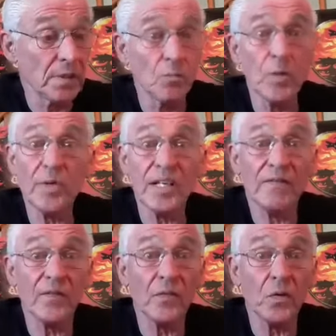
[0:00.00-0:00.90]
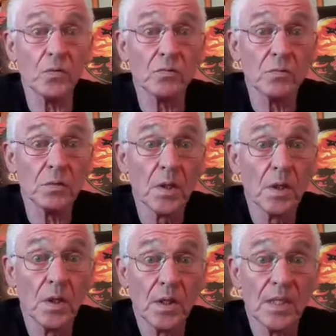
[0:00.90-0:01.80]
We were here for fun.
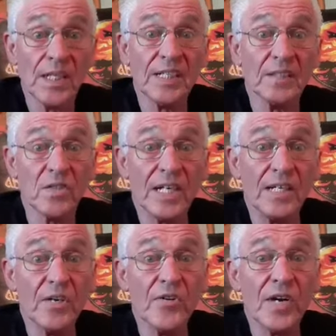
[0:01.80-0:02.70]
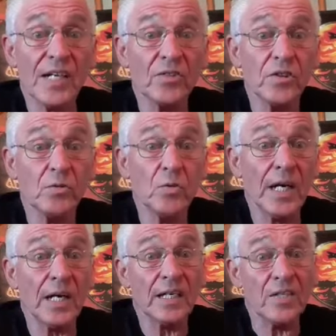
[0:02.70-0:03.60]
Here to try and attract you
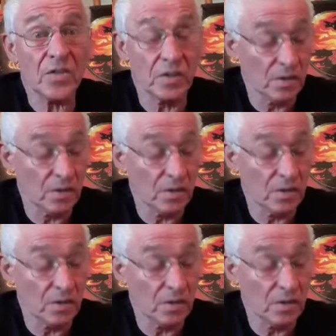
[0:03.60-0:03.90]
guys.